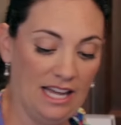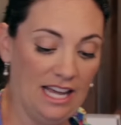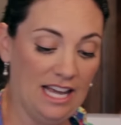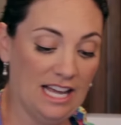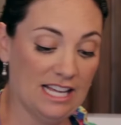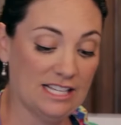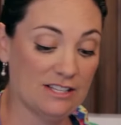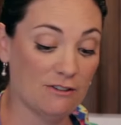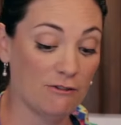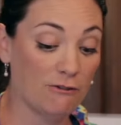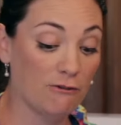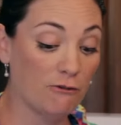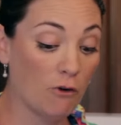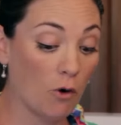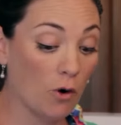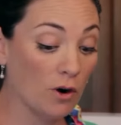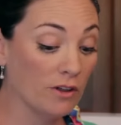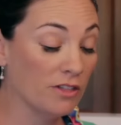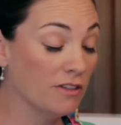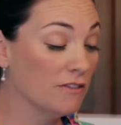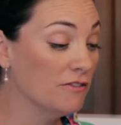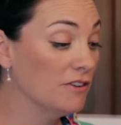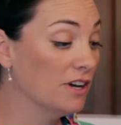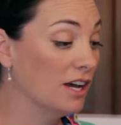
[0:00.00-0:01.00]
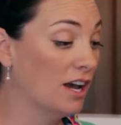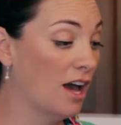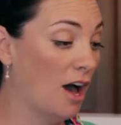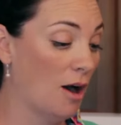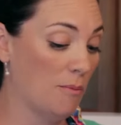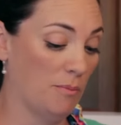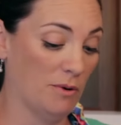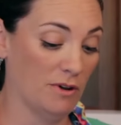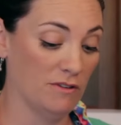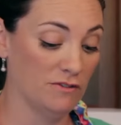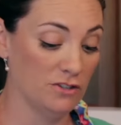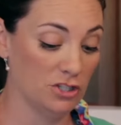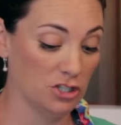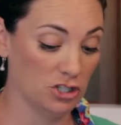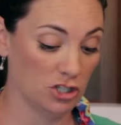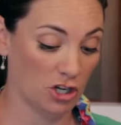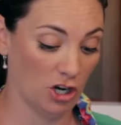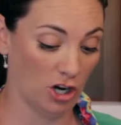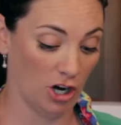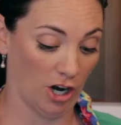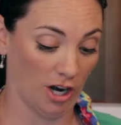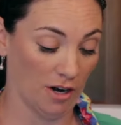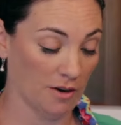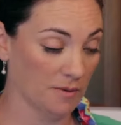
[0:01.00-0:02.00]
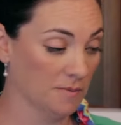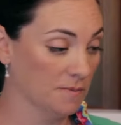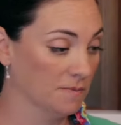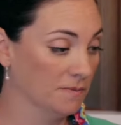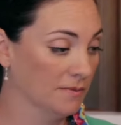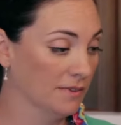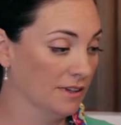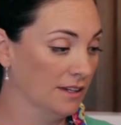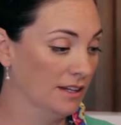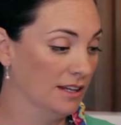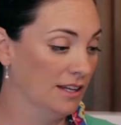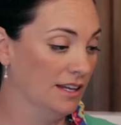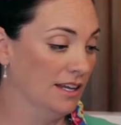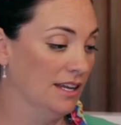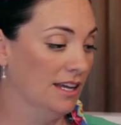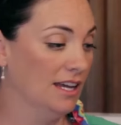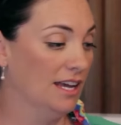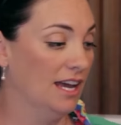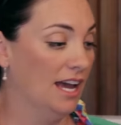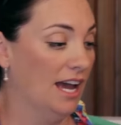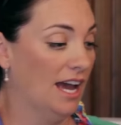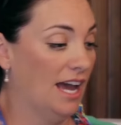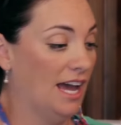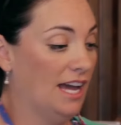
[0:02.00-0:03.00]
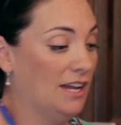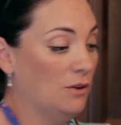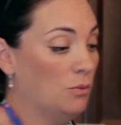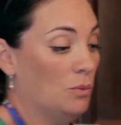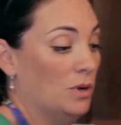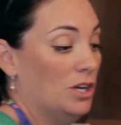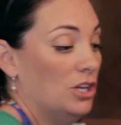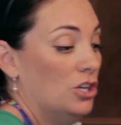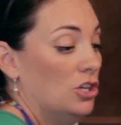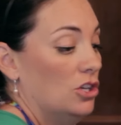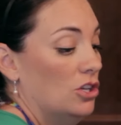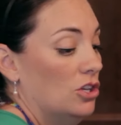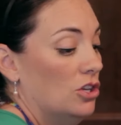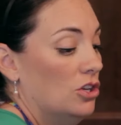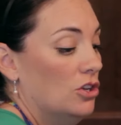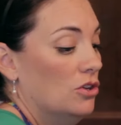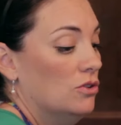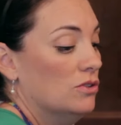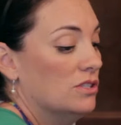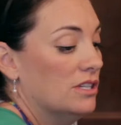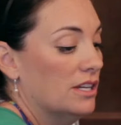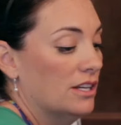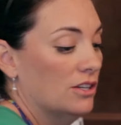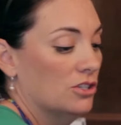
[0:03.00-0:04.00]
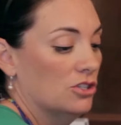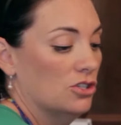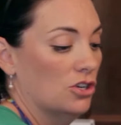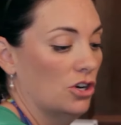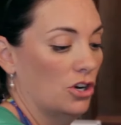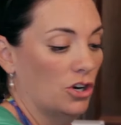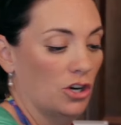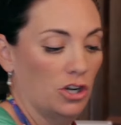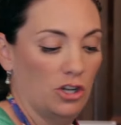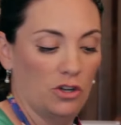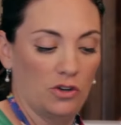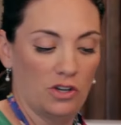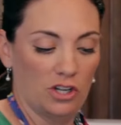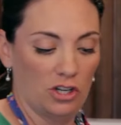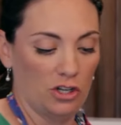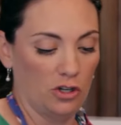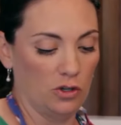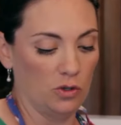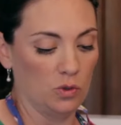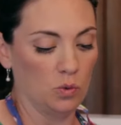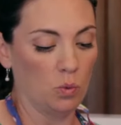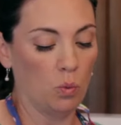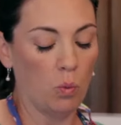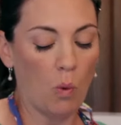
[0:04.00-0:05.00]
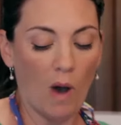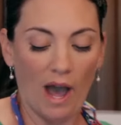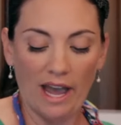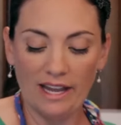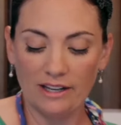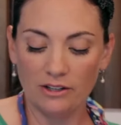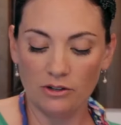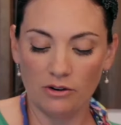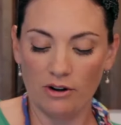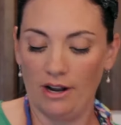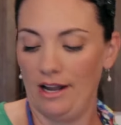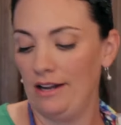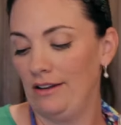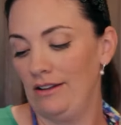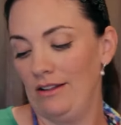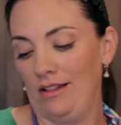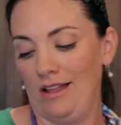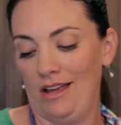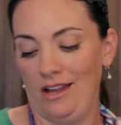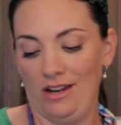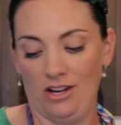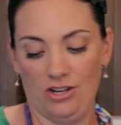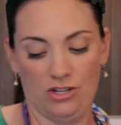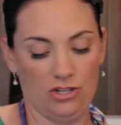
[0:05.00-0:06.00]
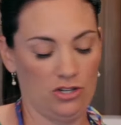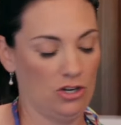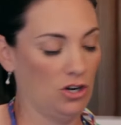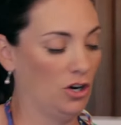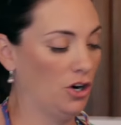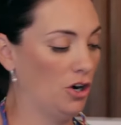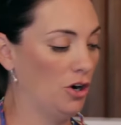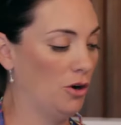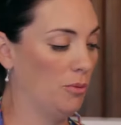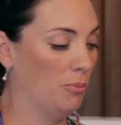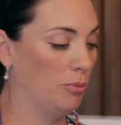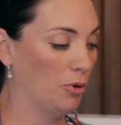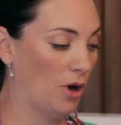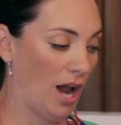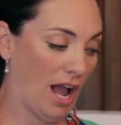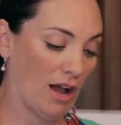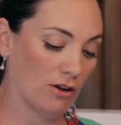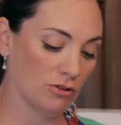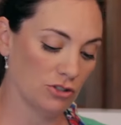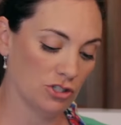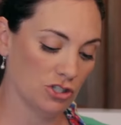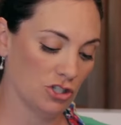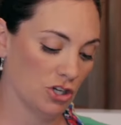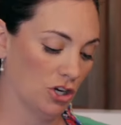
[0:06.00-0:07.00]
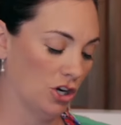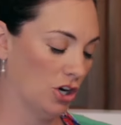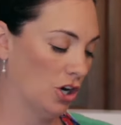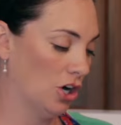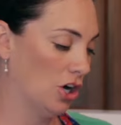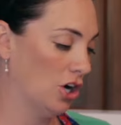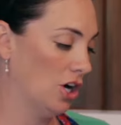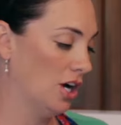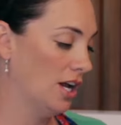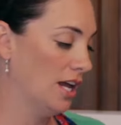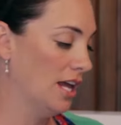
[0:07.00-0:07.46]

is a fourth of a cup of sugar. And when using sugar, you can use white granulated sugar, brown sugar,